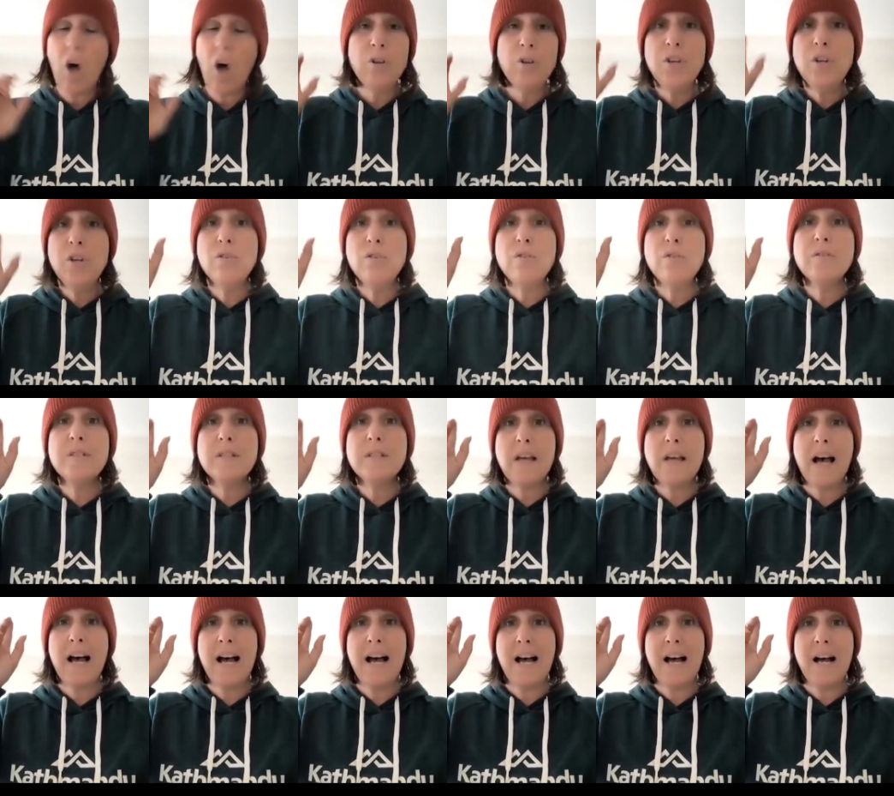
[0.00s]
use
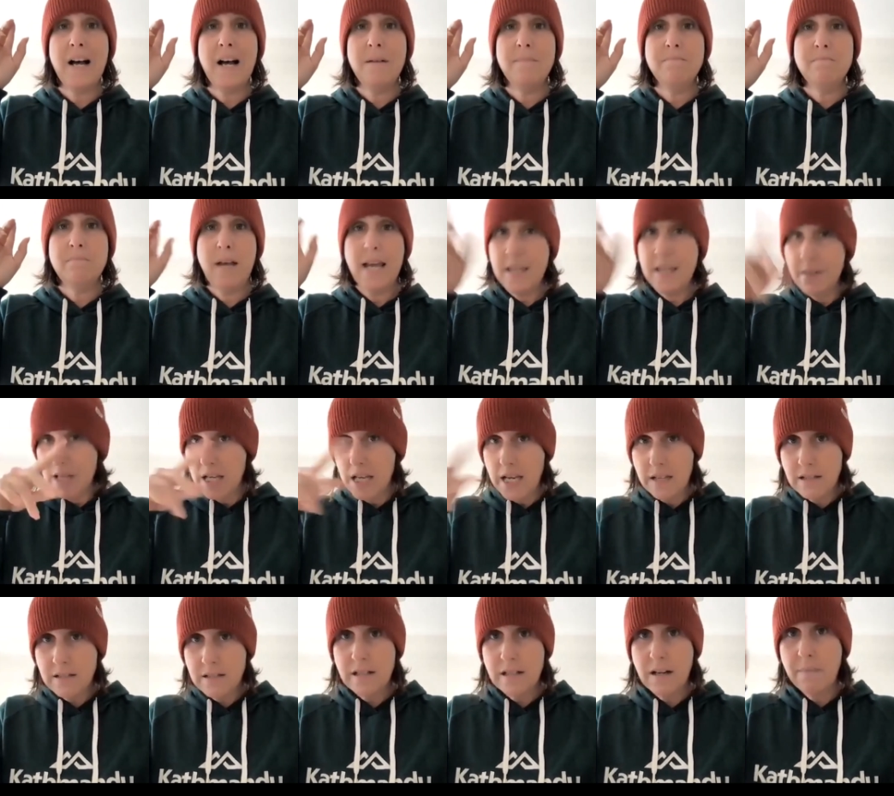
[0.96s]
the
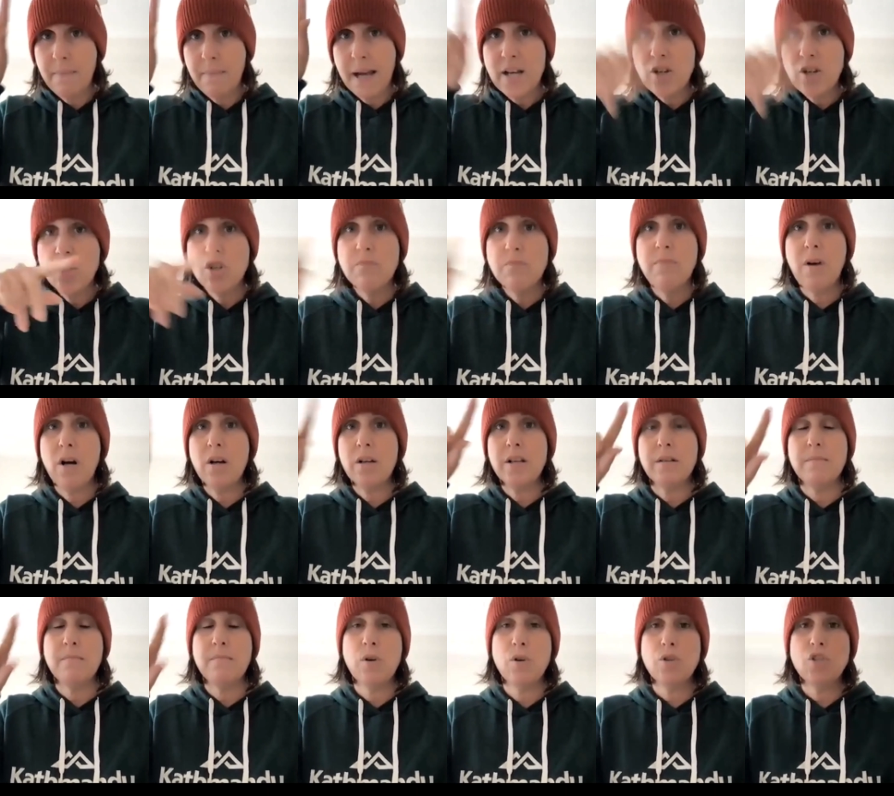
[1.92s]
exclamation
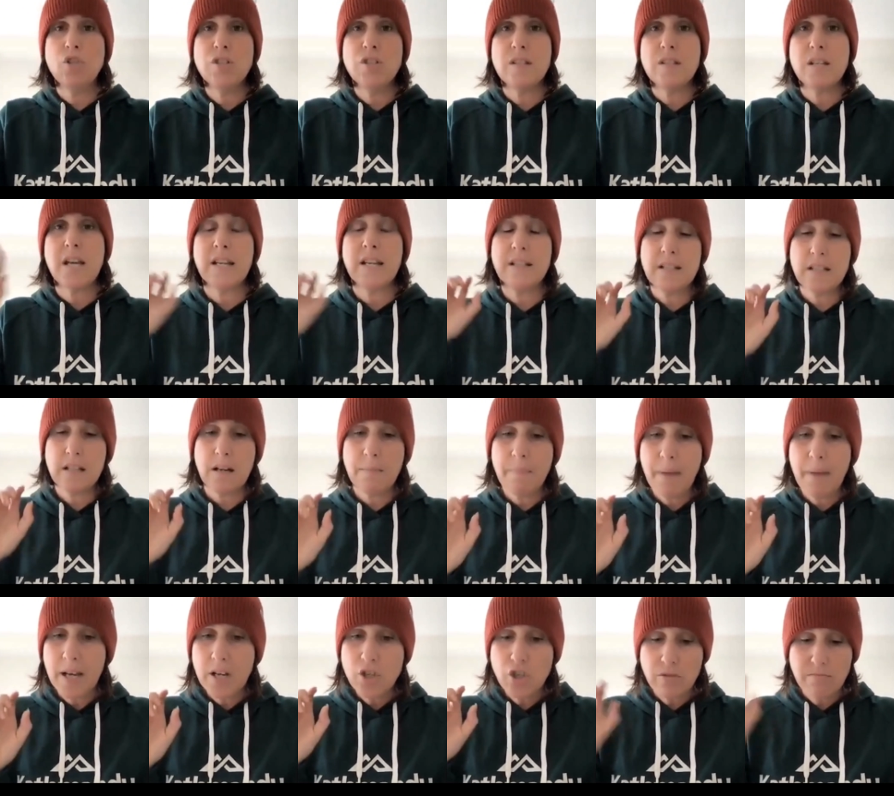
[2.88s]
mark, emergency
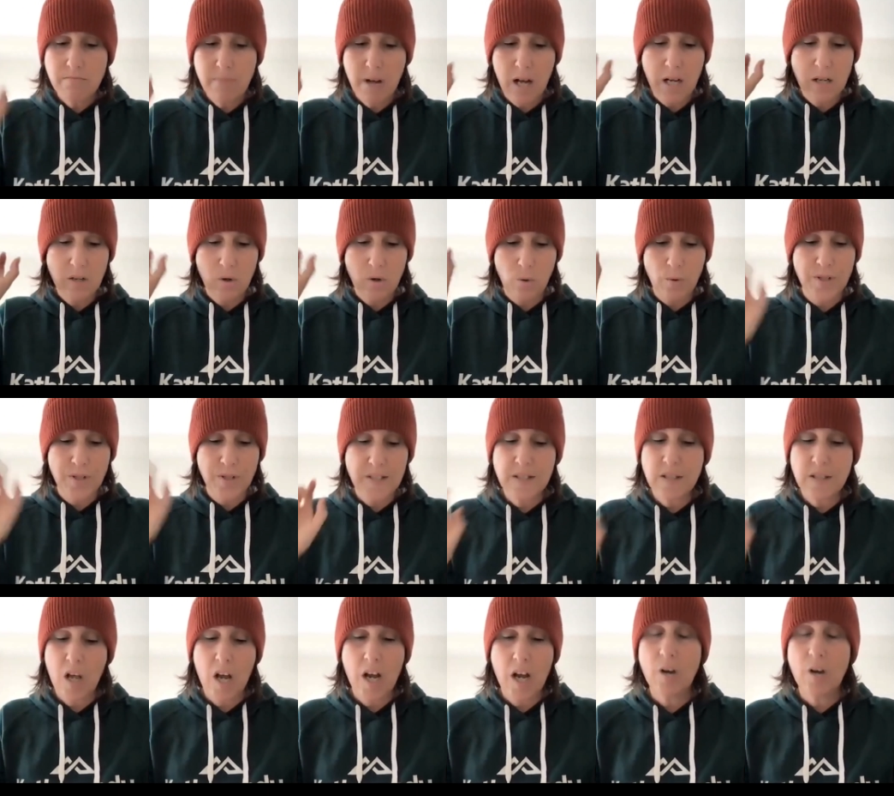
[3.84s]
exclamation mark, or the
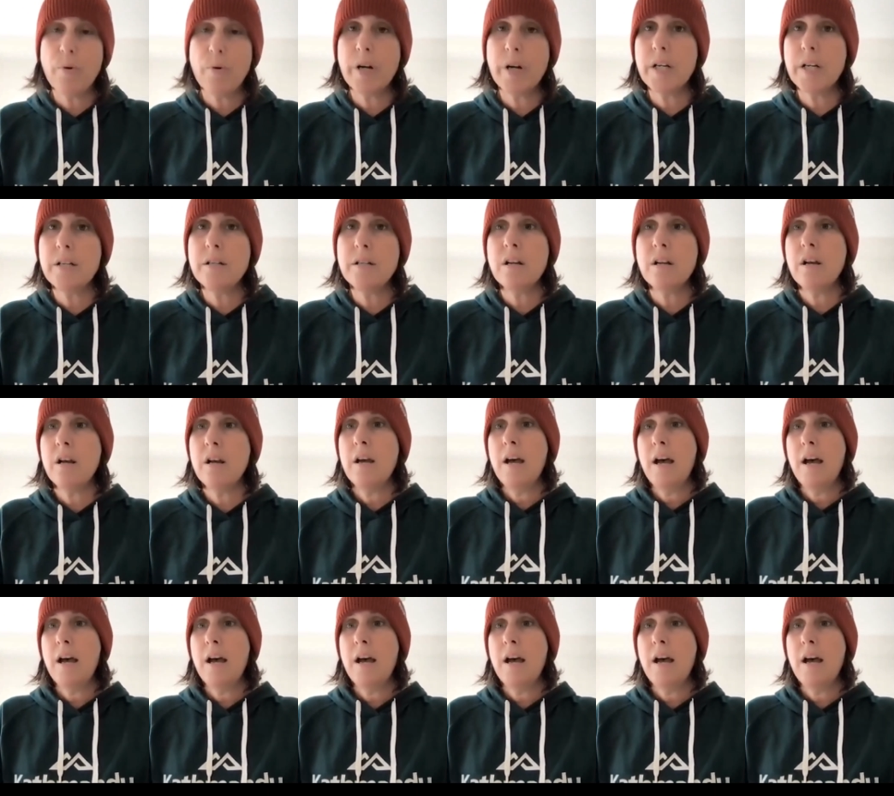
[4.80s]
siren.